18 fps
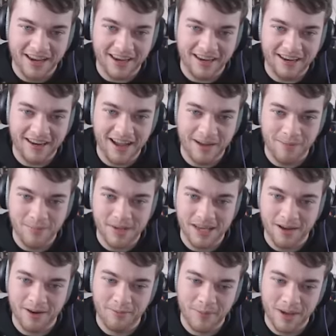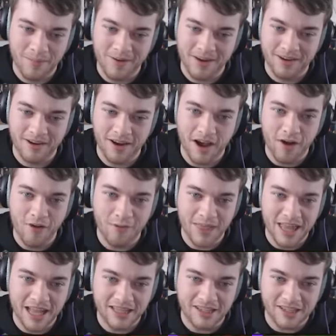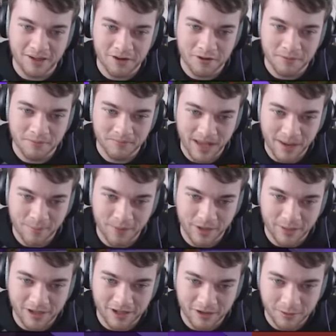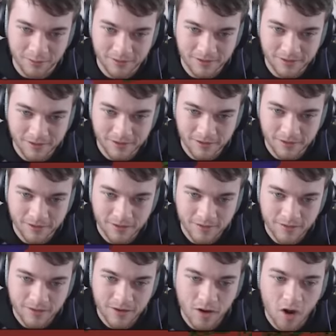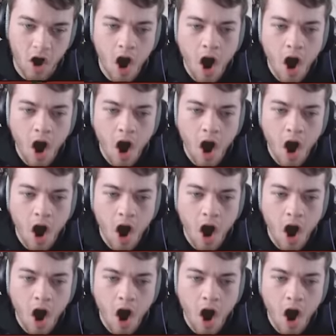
lagging, not me. Oh, maybe. No, that's you. I'm blaming you. Now